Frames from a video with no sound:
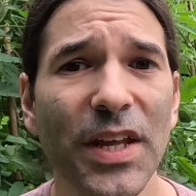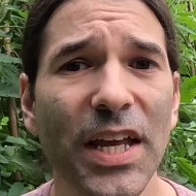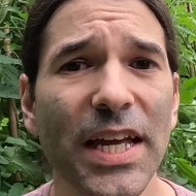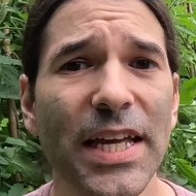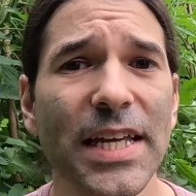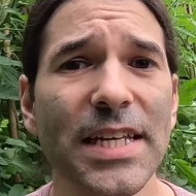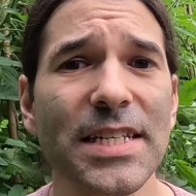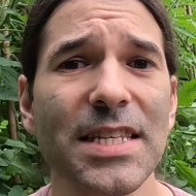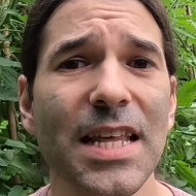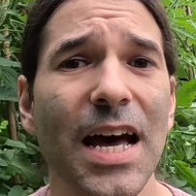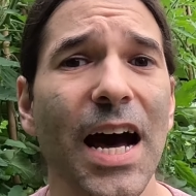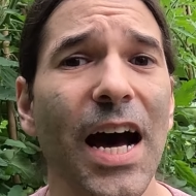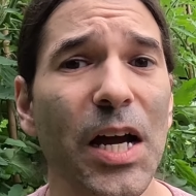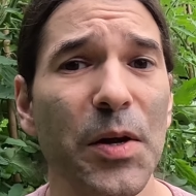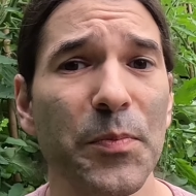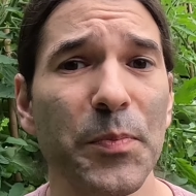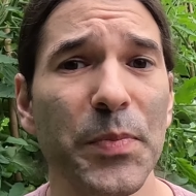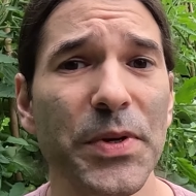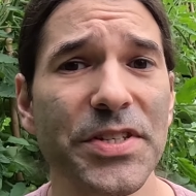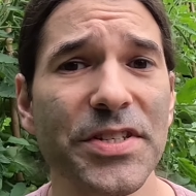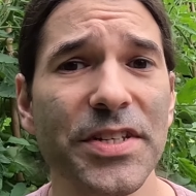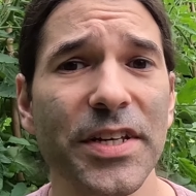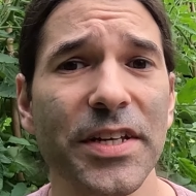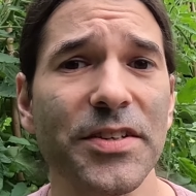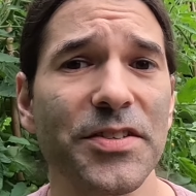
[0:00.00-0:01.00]
is the
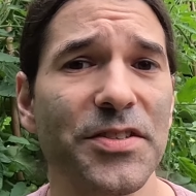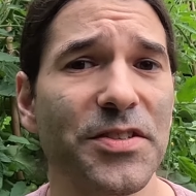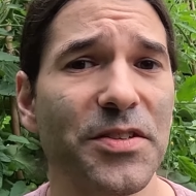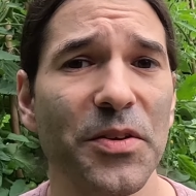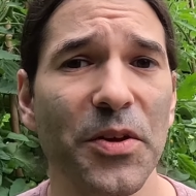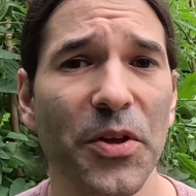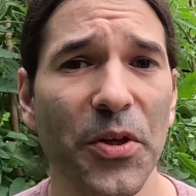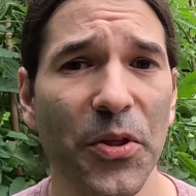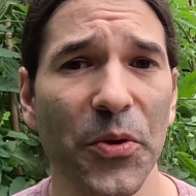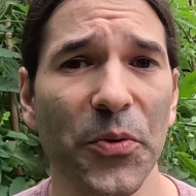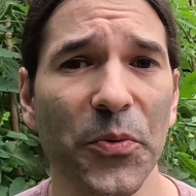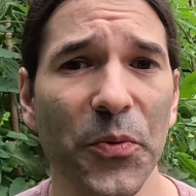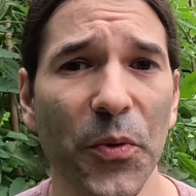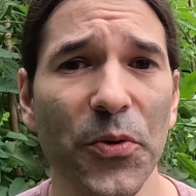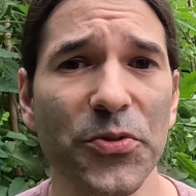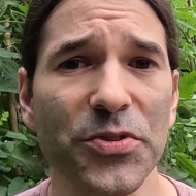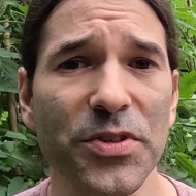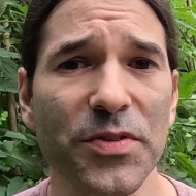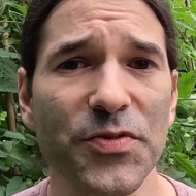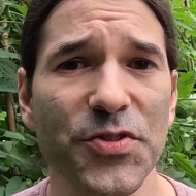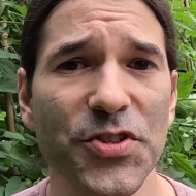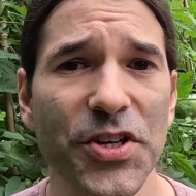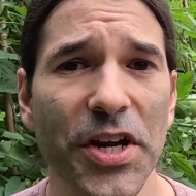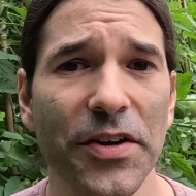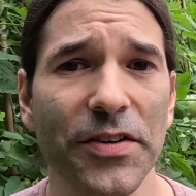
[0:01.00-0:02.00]
hibiscus, the rose
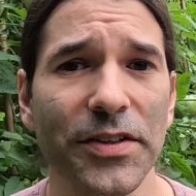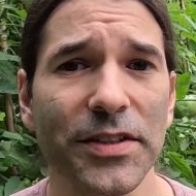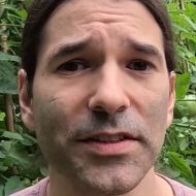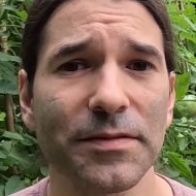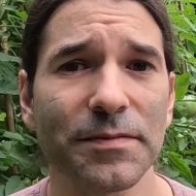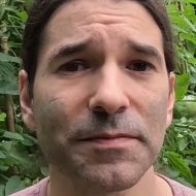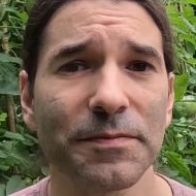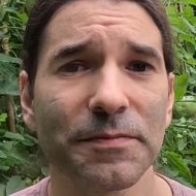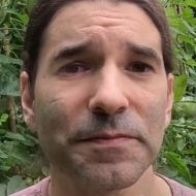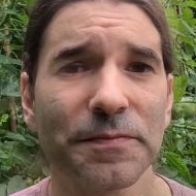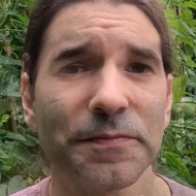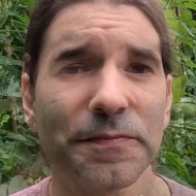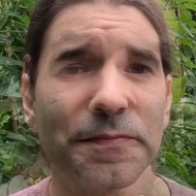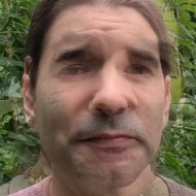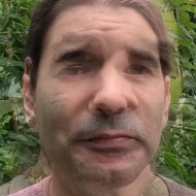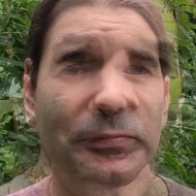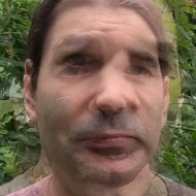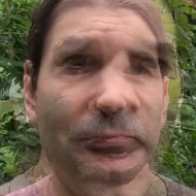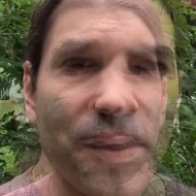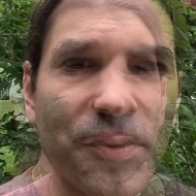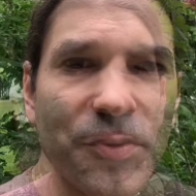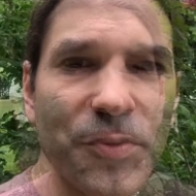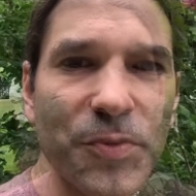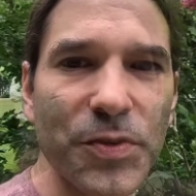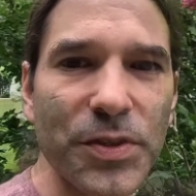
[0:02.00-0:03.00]
of Sharon.
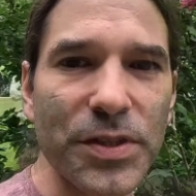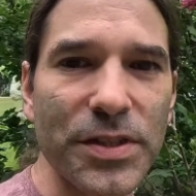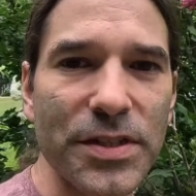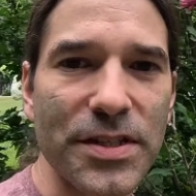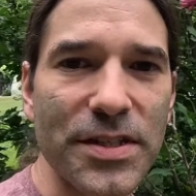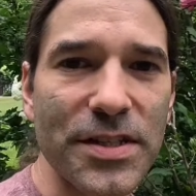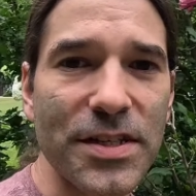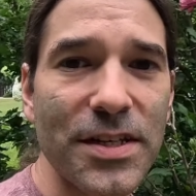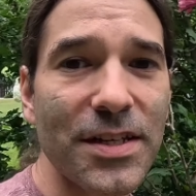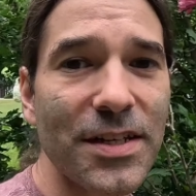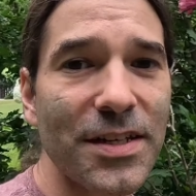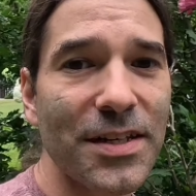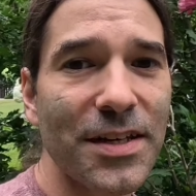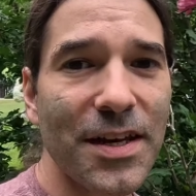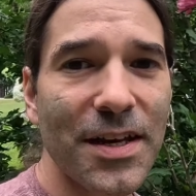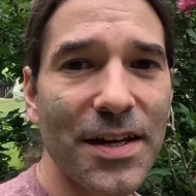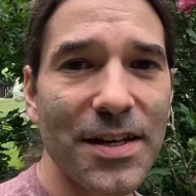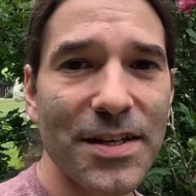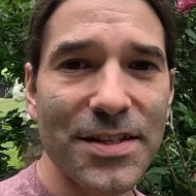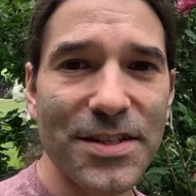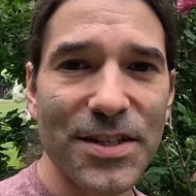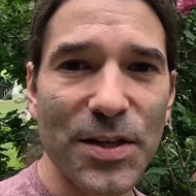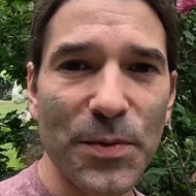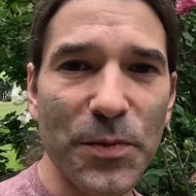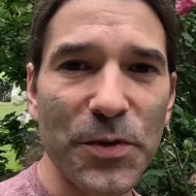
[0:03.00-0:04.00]
And you can see
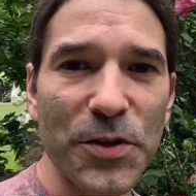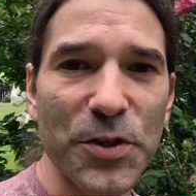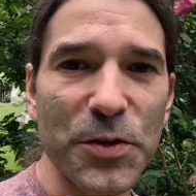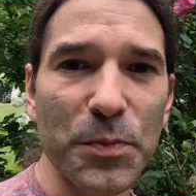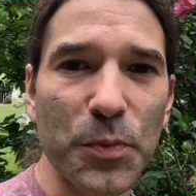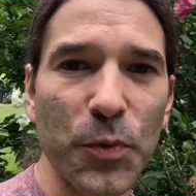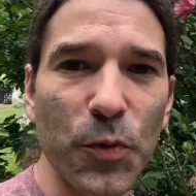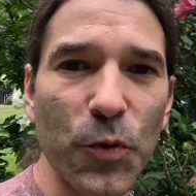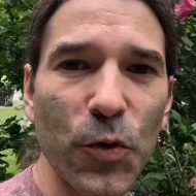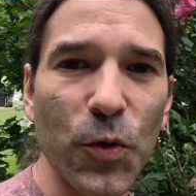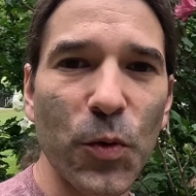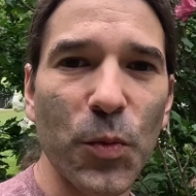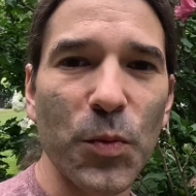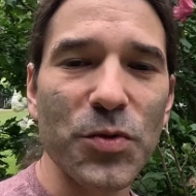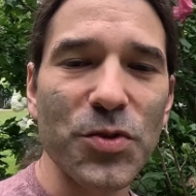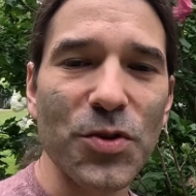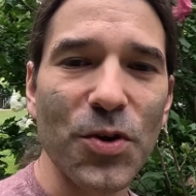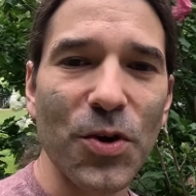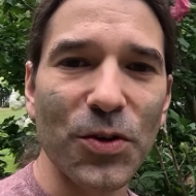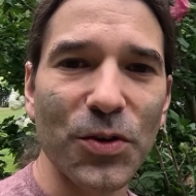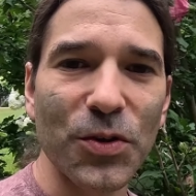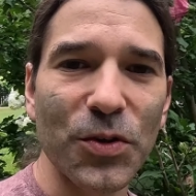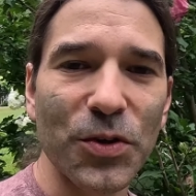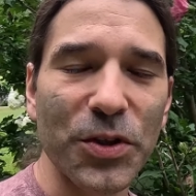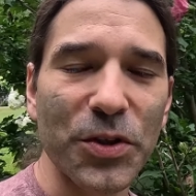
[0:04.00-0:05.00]
some of these blooms
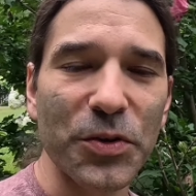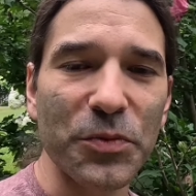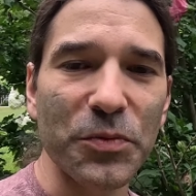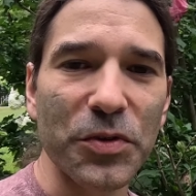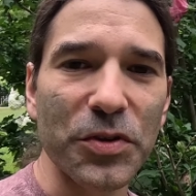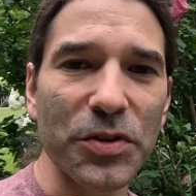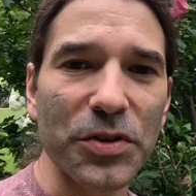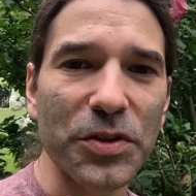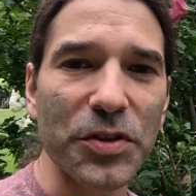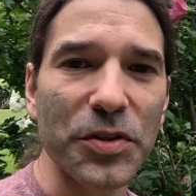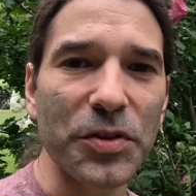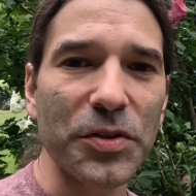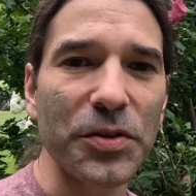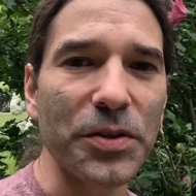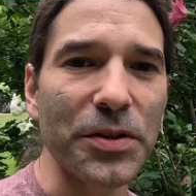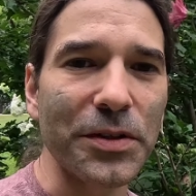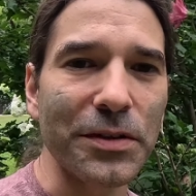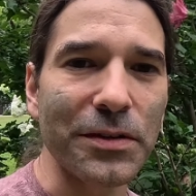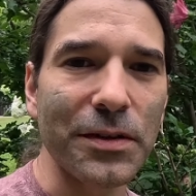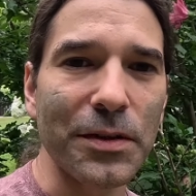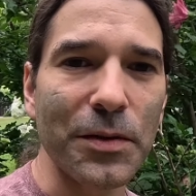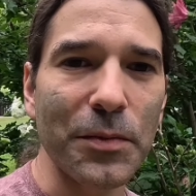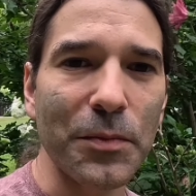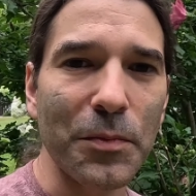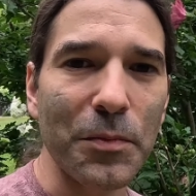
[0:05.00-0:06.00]
are looking really
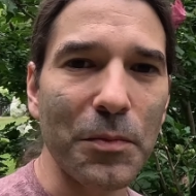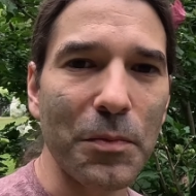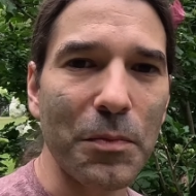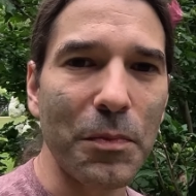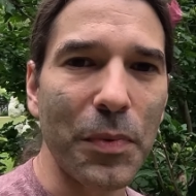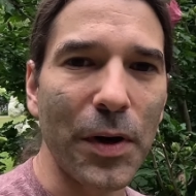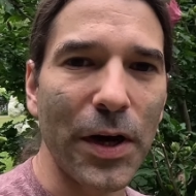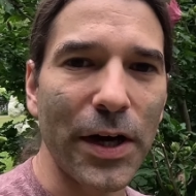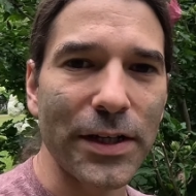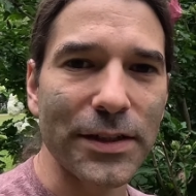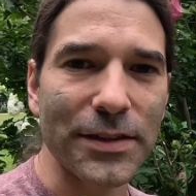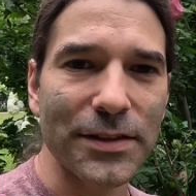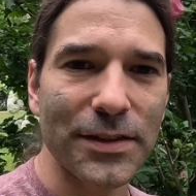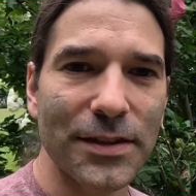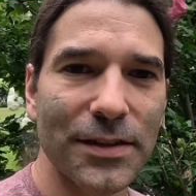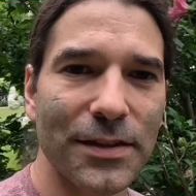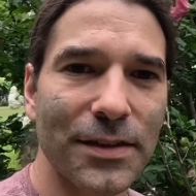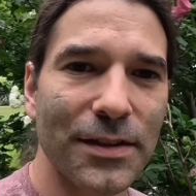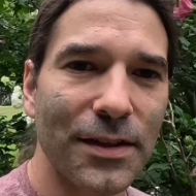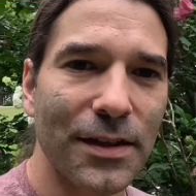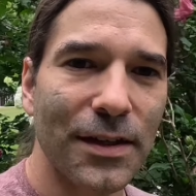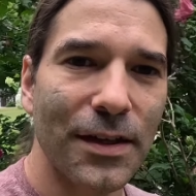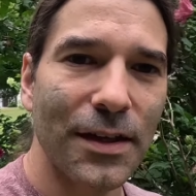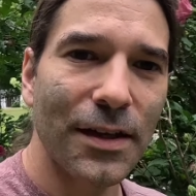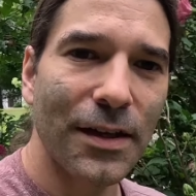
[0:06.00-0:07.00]
good. But
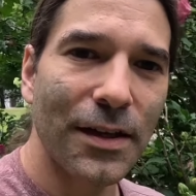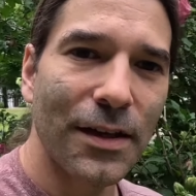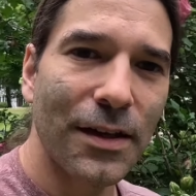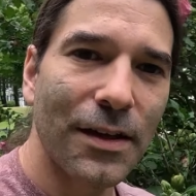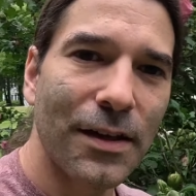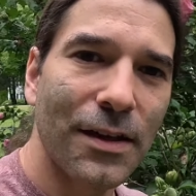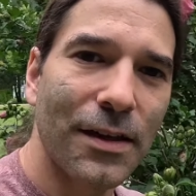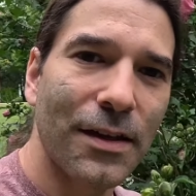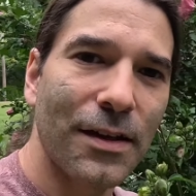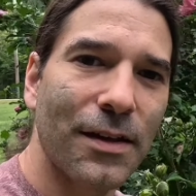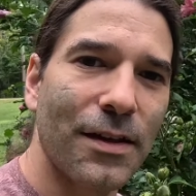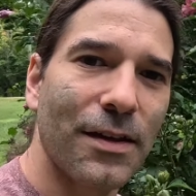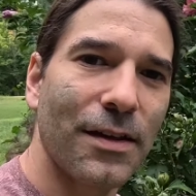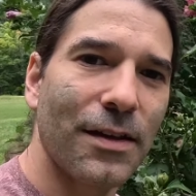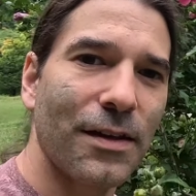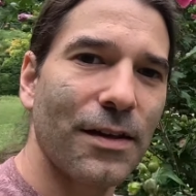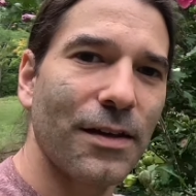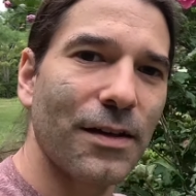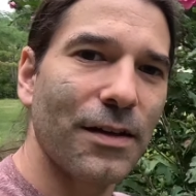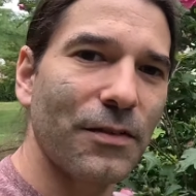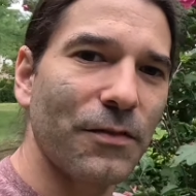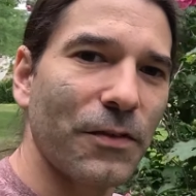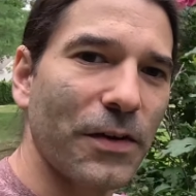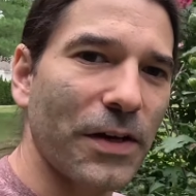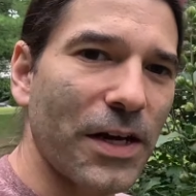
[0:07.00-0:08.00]

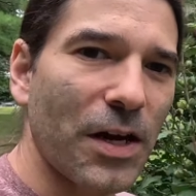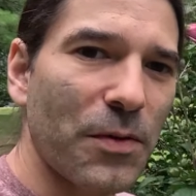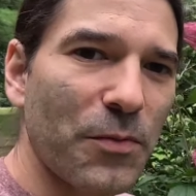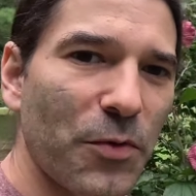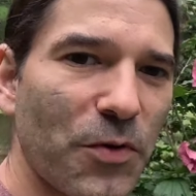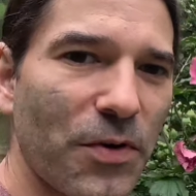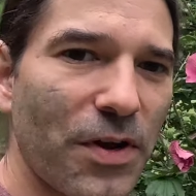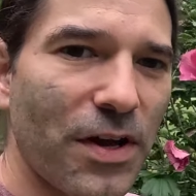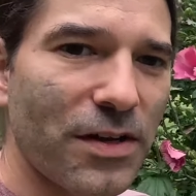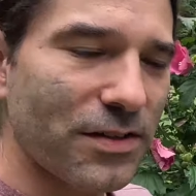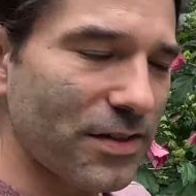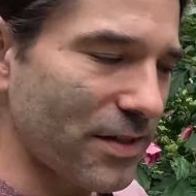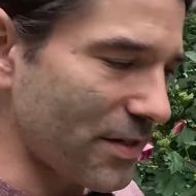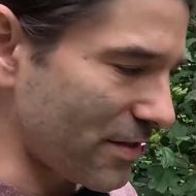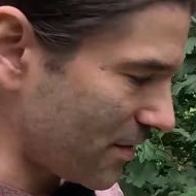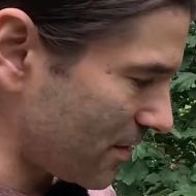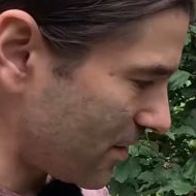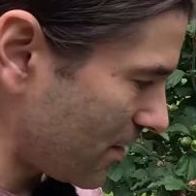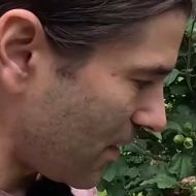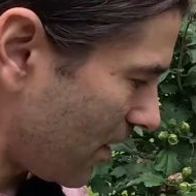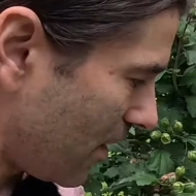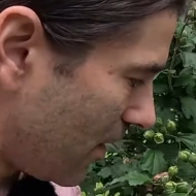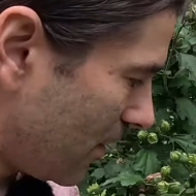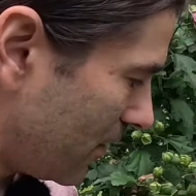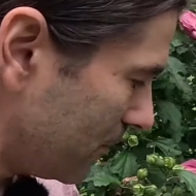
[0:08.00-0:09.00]
if I come around to this
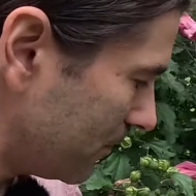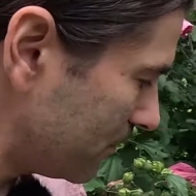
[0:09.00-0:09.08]
side,